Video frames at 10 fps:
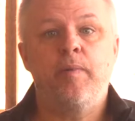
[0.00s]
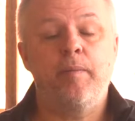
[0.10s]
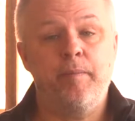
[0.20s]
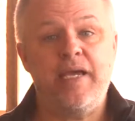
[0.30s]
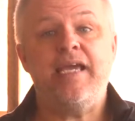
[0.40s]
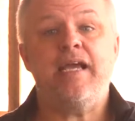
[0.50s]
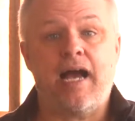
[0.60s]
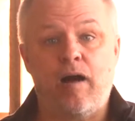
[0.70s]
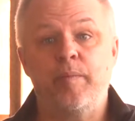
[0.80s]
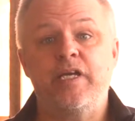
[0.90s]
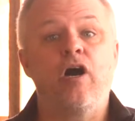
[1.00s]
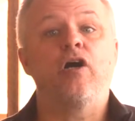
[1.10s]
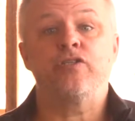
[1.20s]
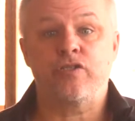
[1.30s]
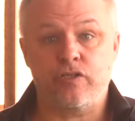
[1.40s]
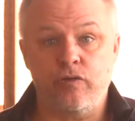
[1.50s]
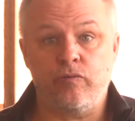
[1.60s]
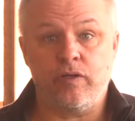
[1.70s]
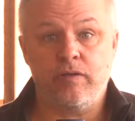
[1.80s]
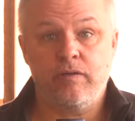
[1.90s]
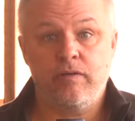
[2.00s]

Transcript: But me, I'll be gone soon.